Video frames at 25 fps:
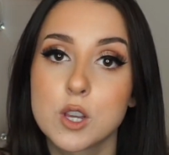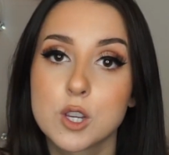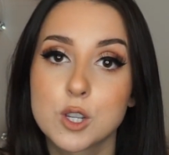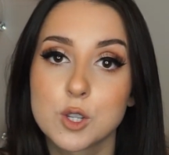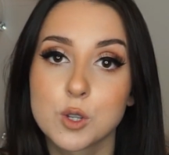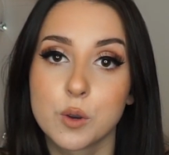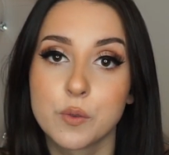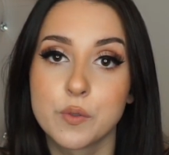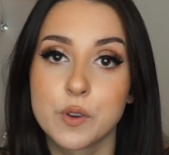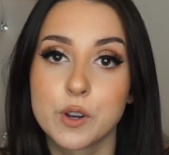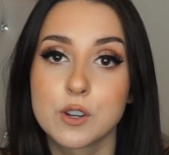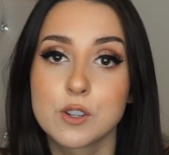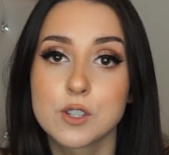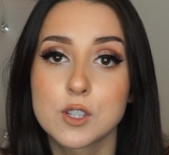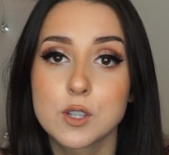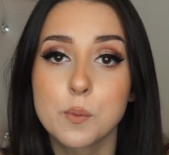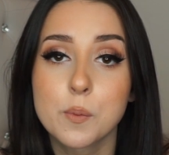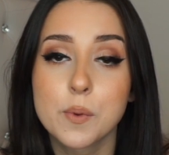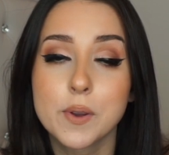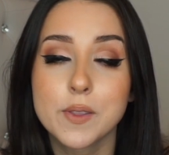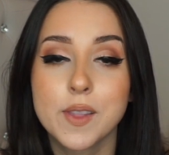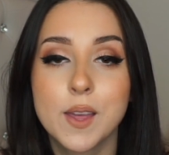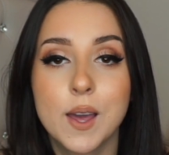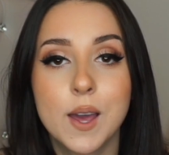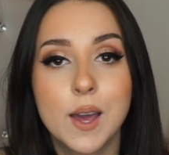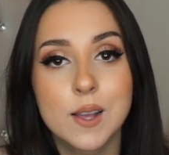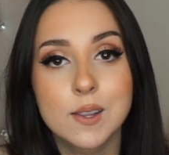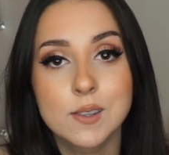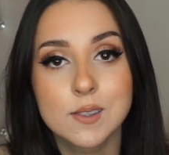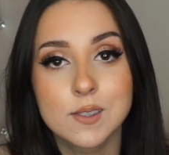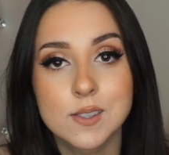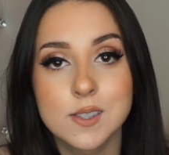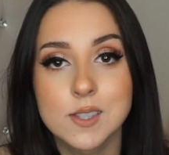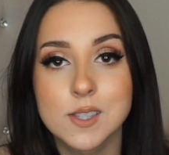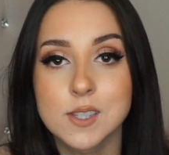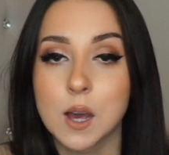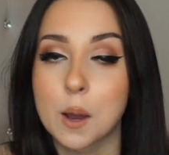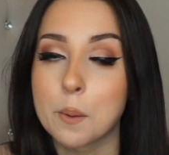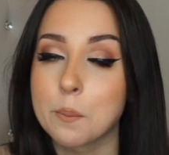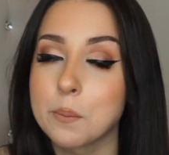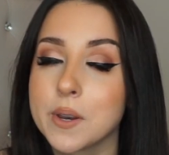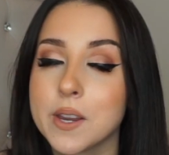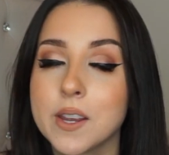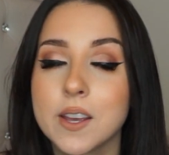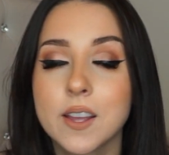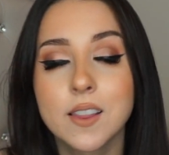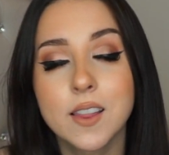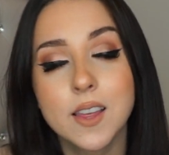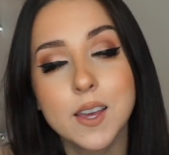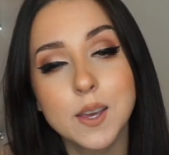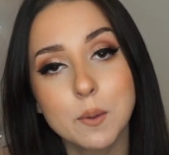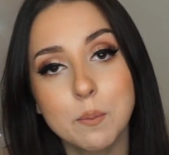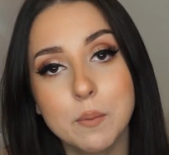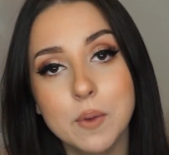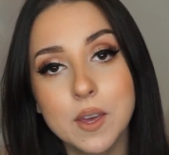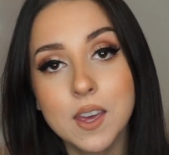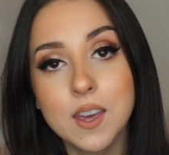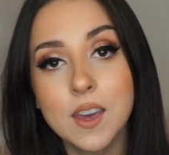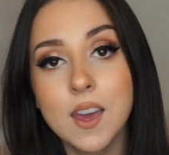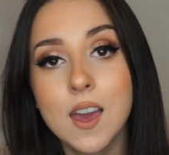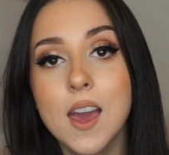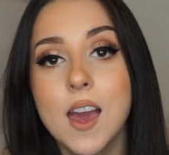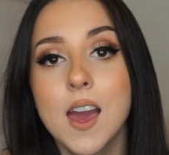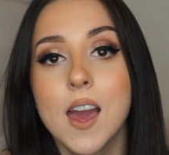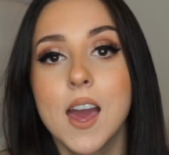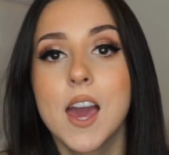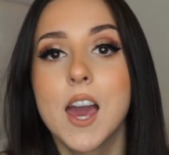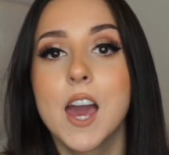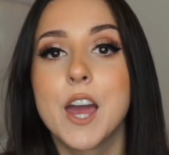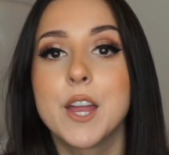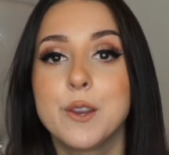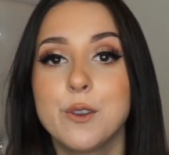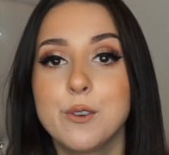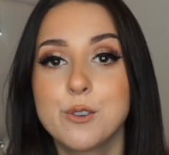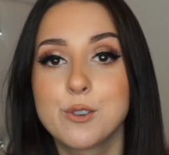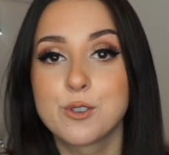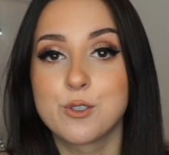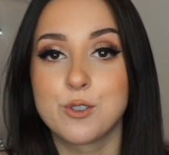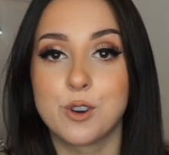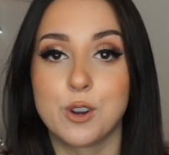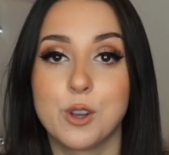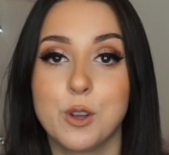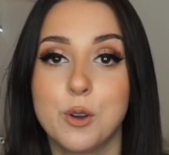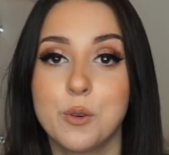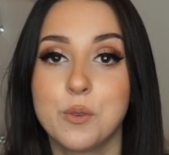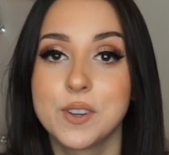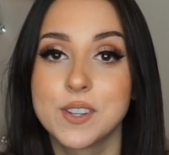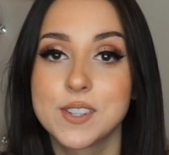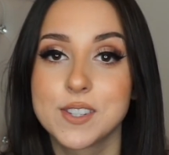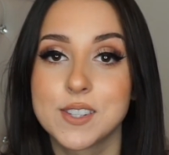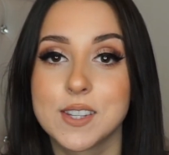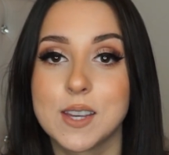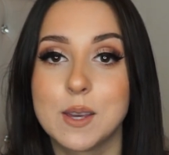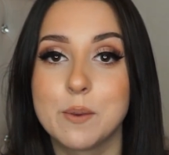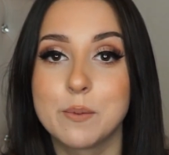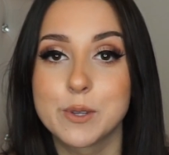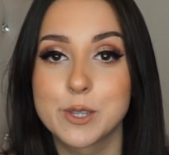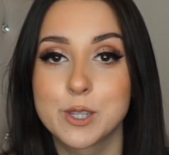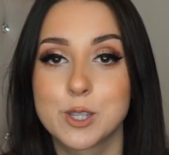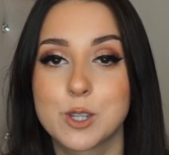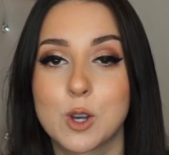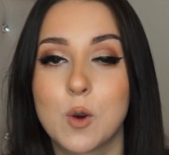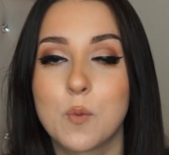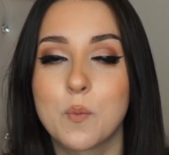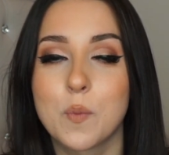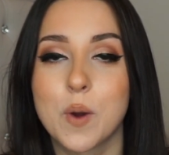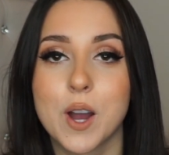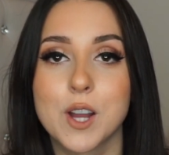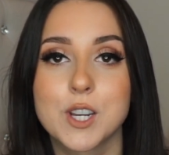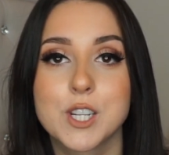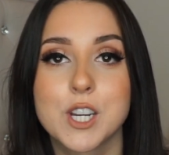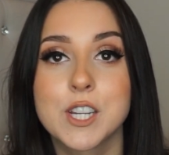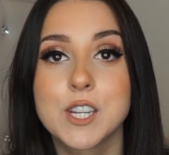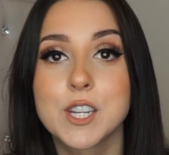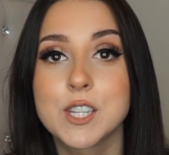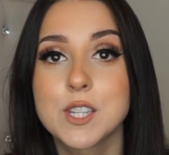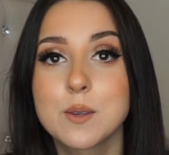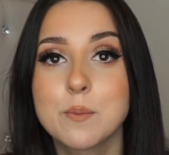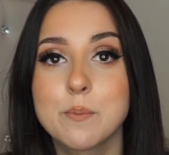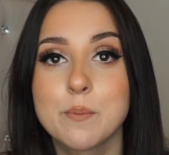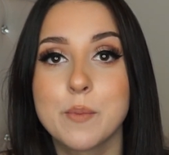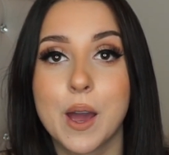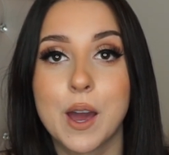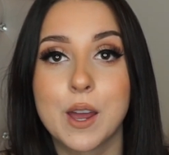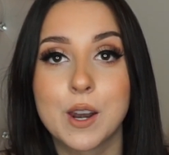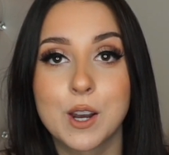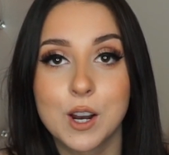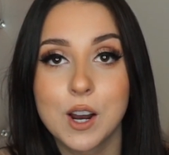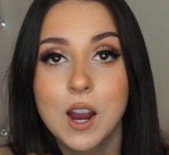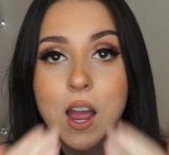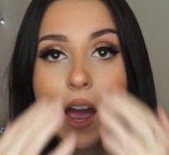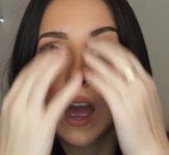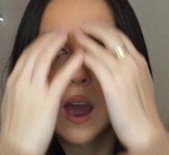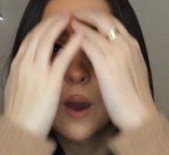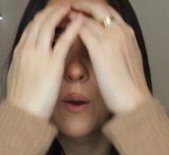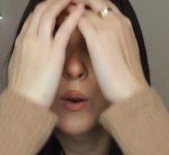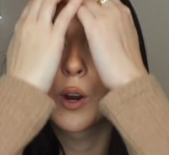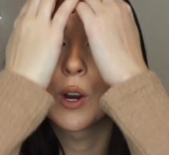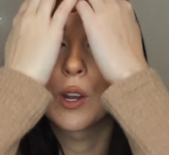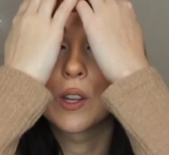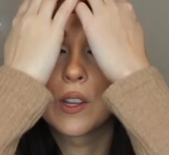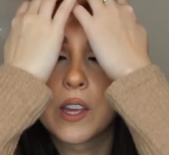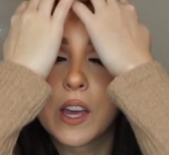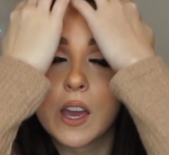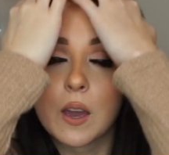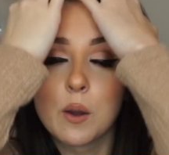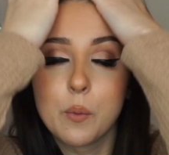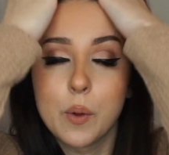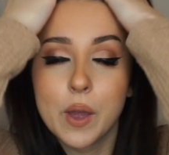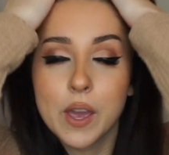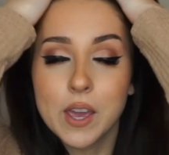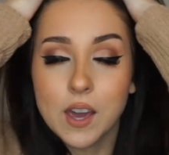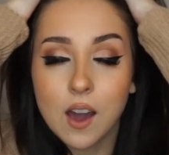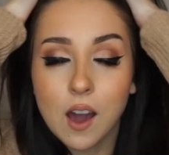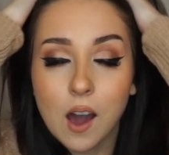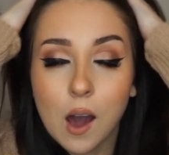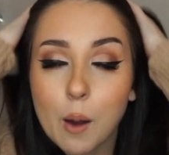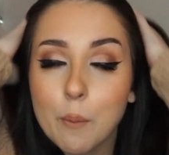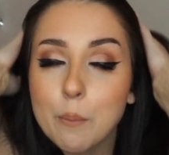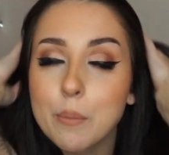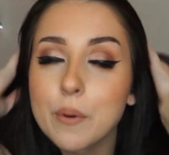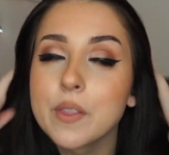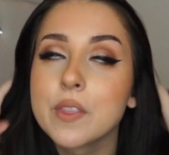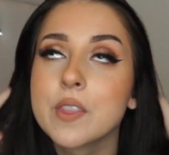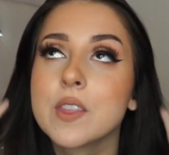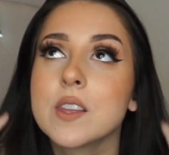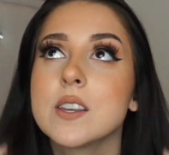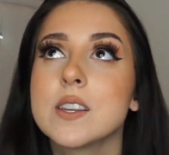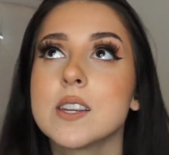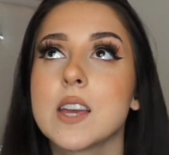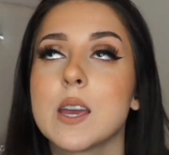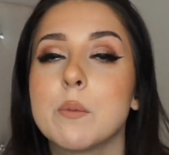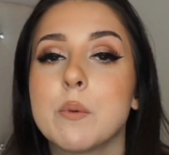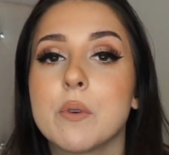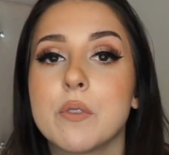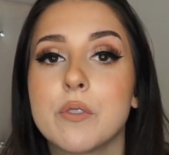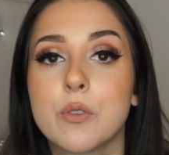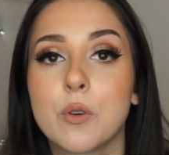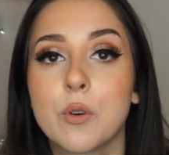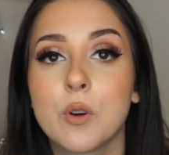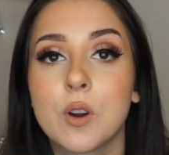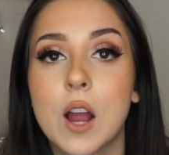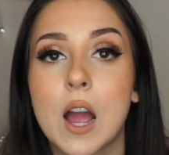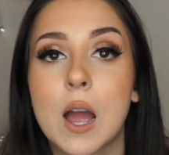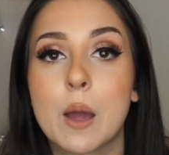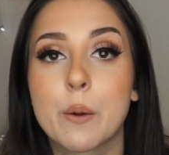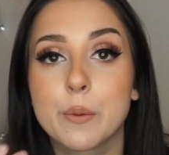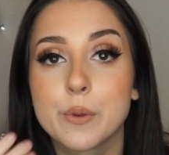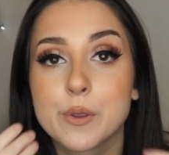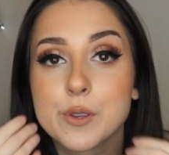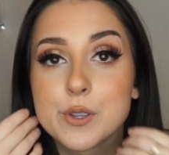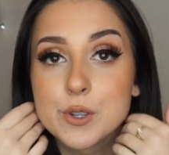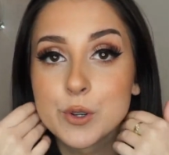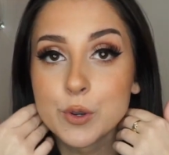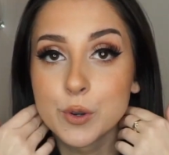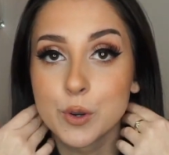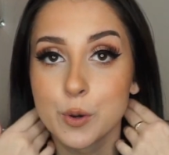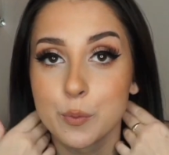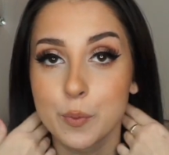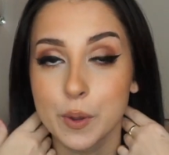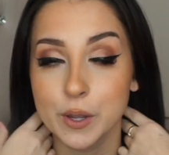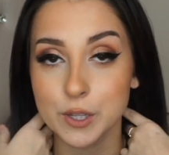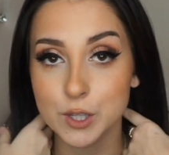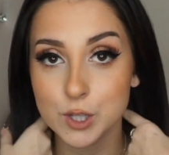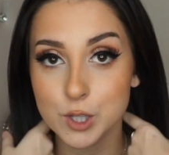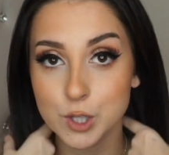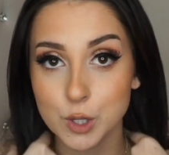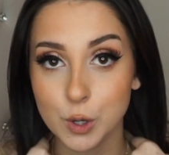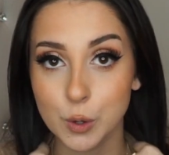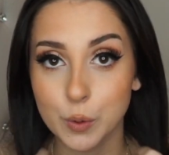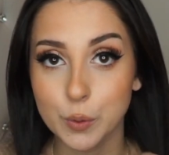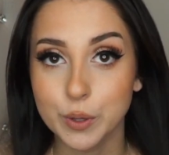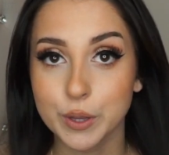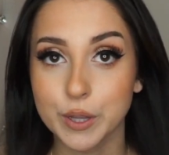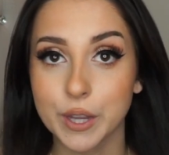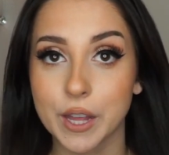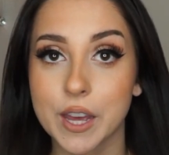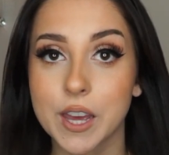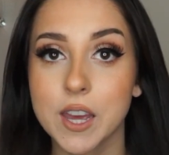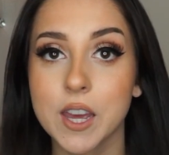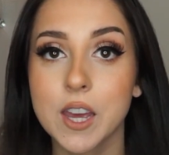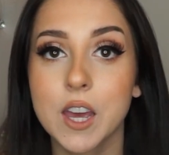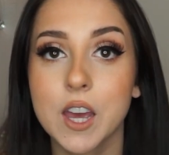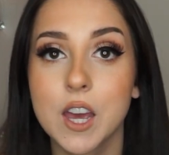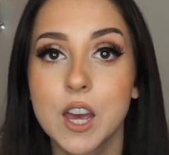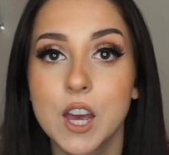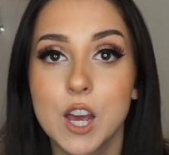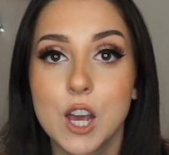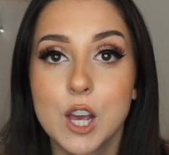So if you're someone that has insomnia like me and you struggle with sleep so much, it doesn't matter how early I wake up the day before, I will still go to bed so late.